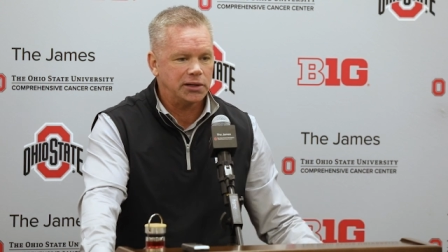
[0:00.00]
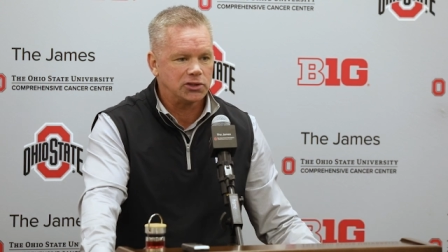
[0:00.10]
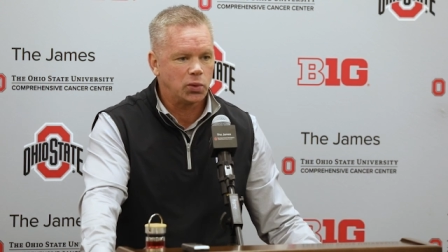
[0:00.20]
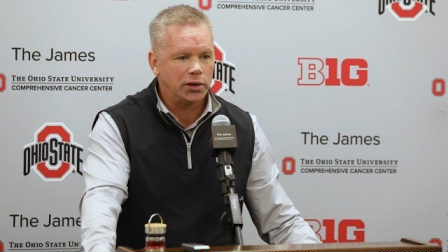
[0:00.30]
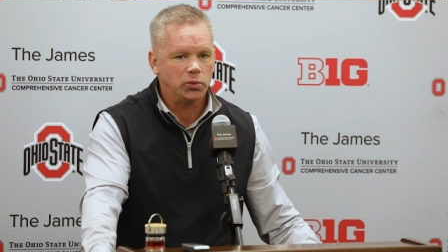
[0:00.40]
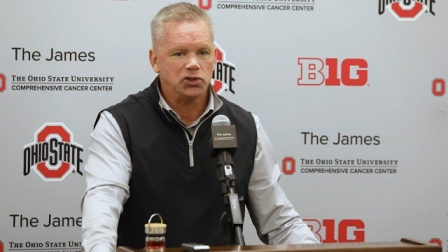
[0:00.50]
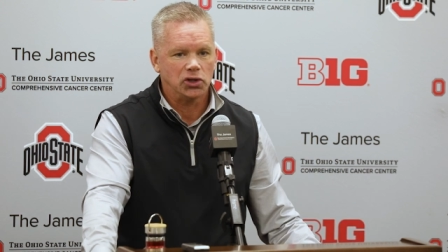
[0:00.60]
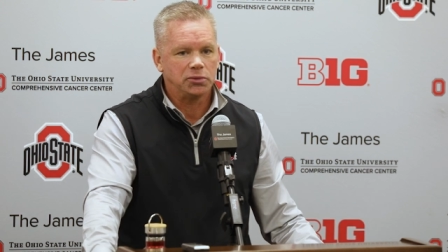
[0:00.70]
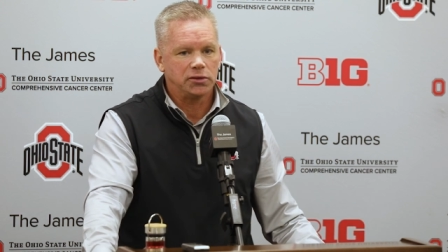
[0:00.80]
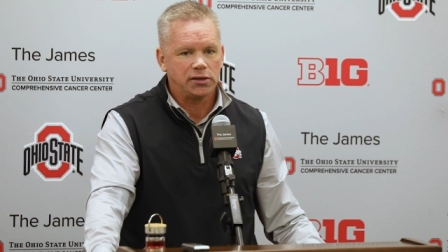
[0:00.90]
That's why we
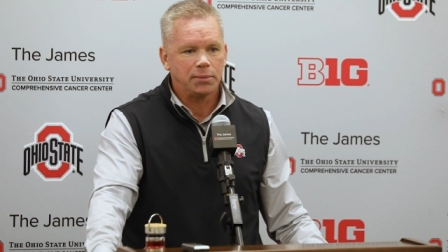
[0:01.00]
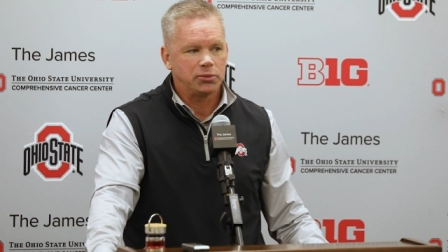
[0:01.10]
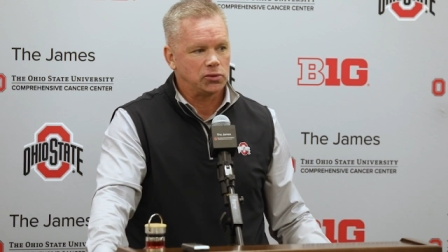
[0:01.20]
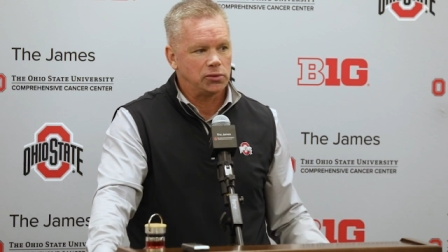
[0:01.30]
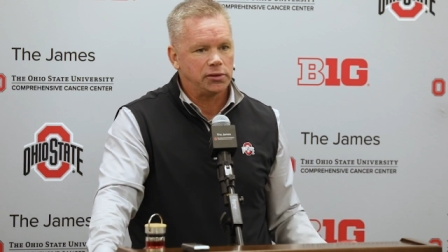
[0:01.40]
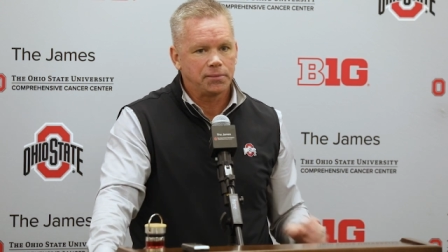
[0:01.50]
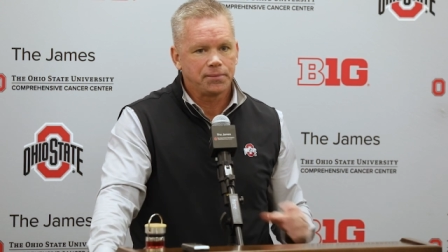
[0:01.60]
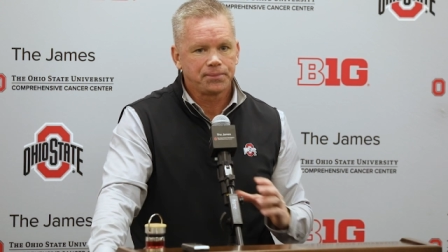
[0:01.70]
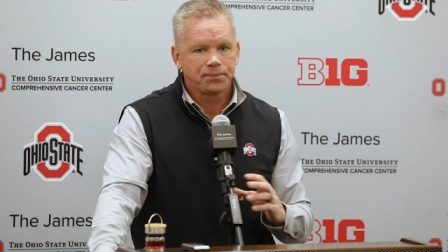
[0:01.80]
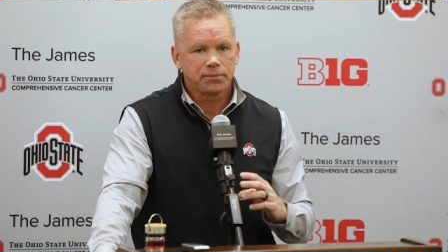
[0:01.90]
jumped at the opportunity.
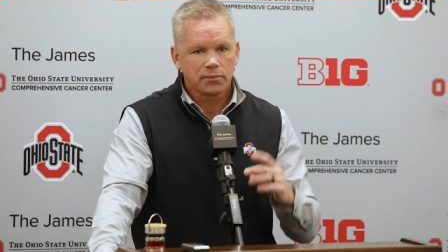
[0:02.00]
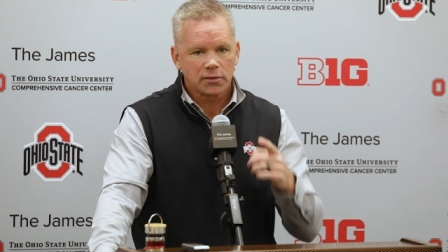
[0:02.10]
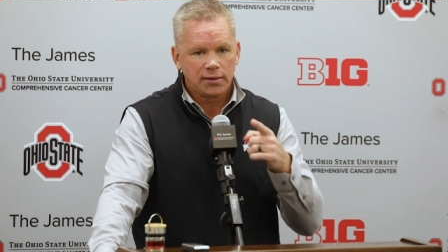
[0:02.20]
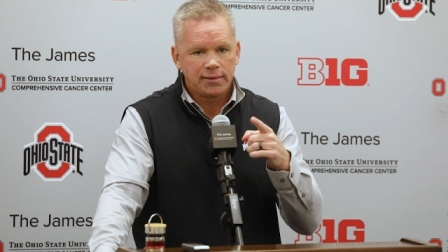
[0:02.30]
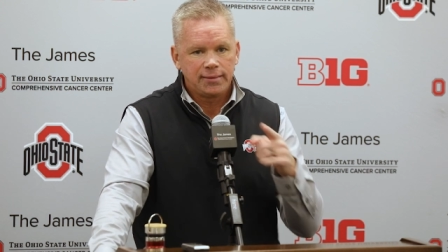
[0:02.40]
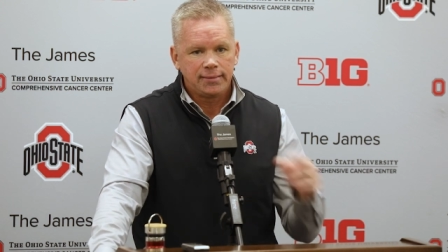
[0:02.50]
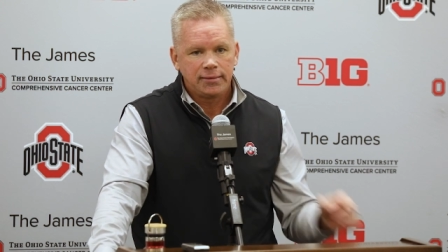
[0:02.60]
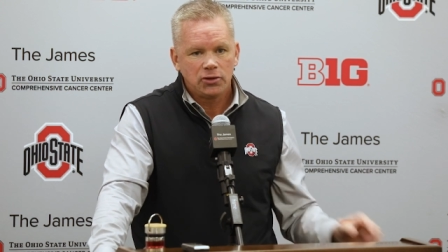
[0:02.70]
Basketball question.